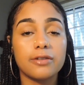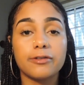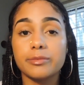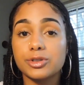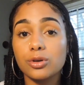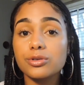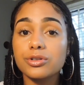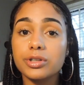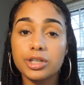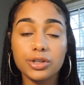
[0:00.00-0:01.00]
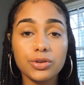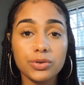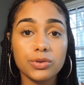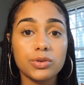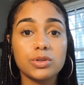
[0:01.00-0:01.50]
from social
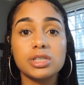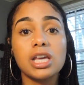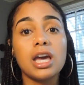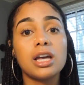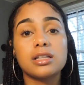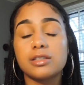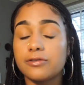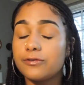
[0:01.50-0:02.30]
cues to